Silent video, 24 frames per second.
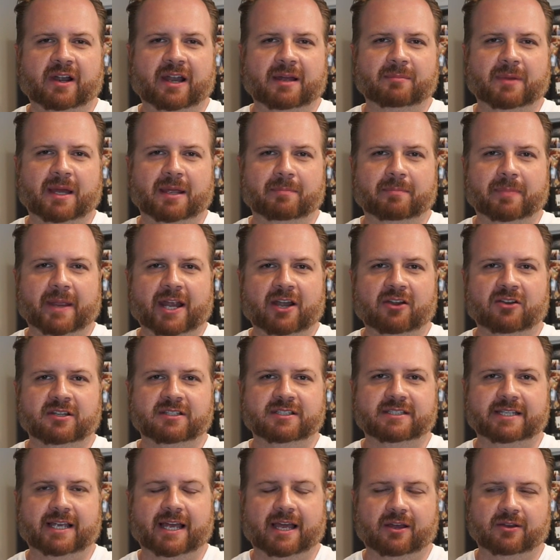at my
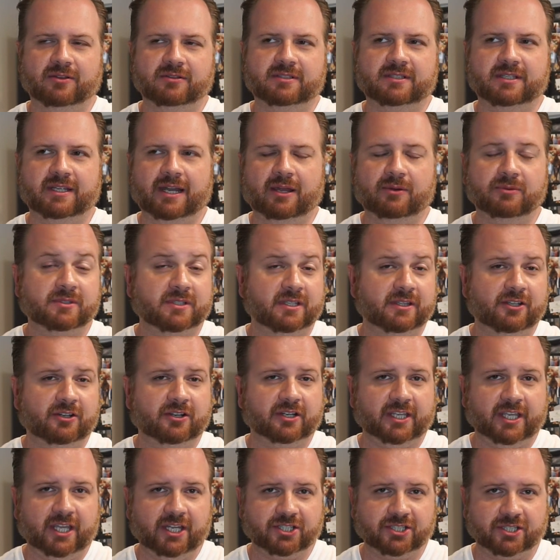parents' house and I was in their
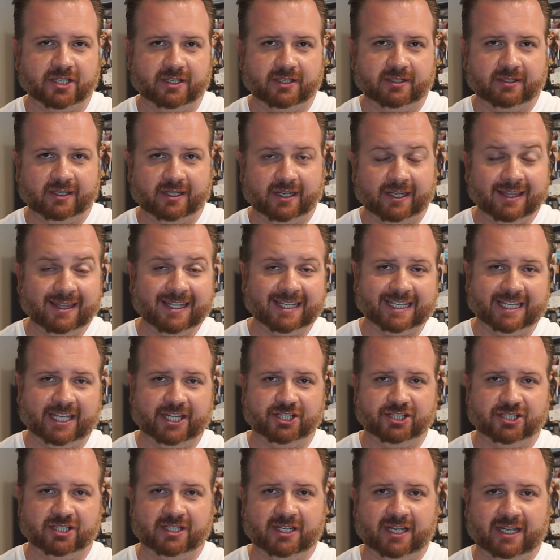kitchen, and in the
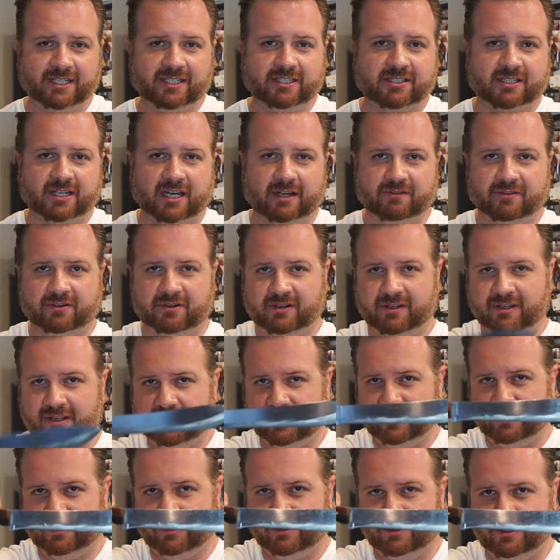kitchen I discovered
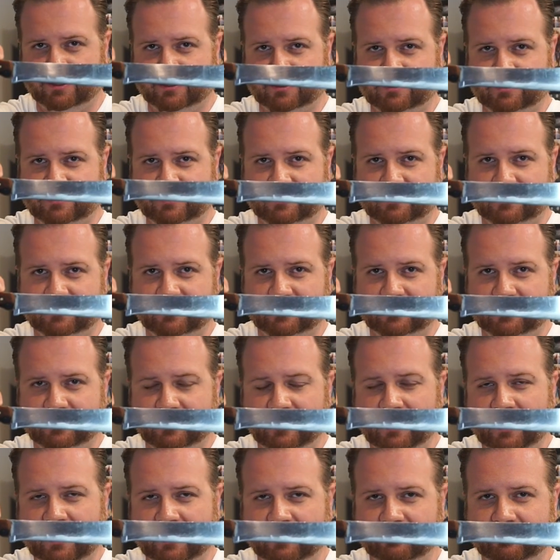this
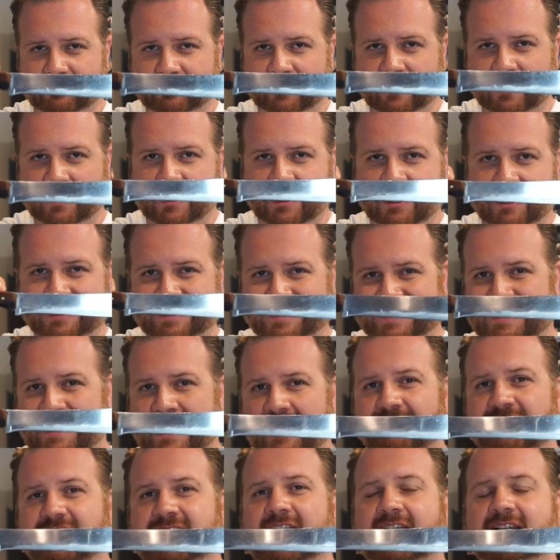knife. This
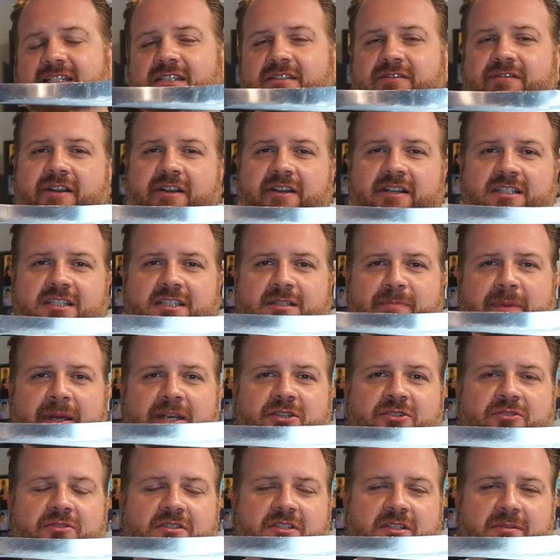knife is actually very
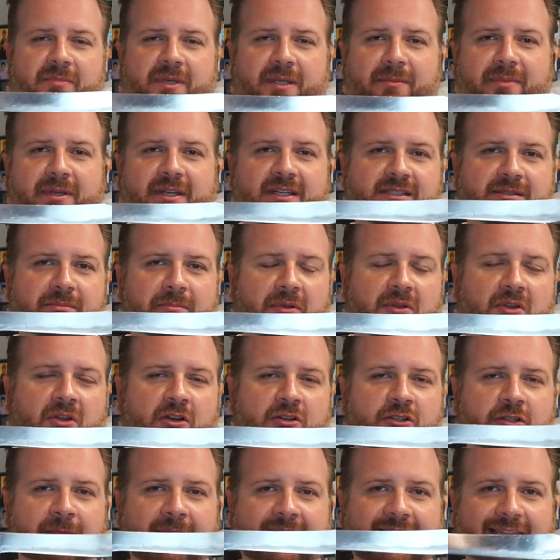special to me because it
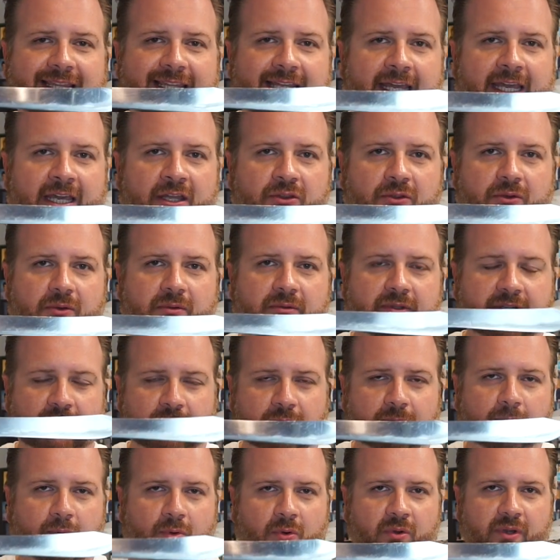belonged to my
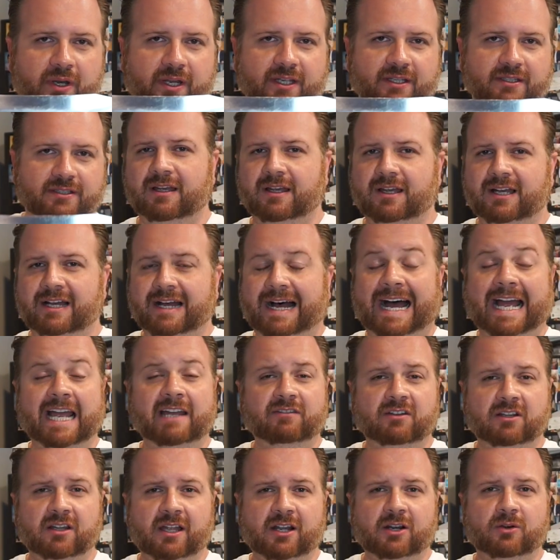dedo Boris. I have
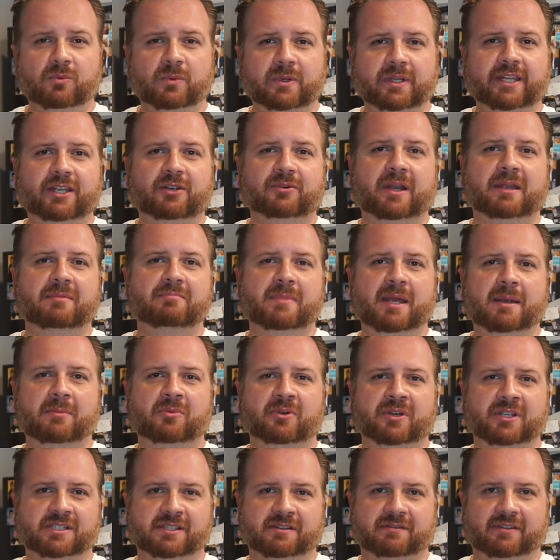a lot of really great
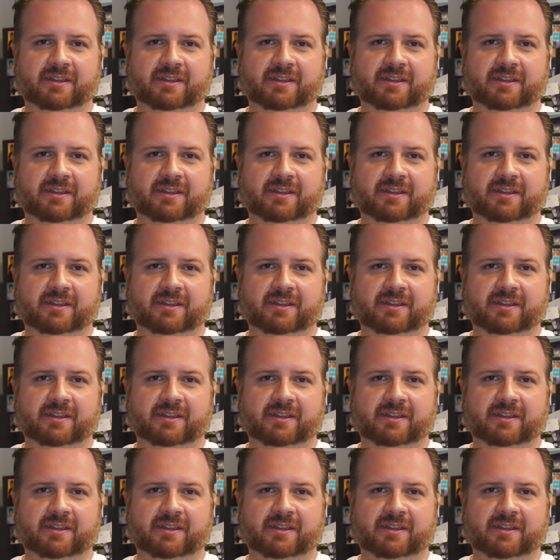memories of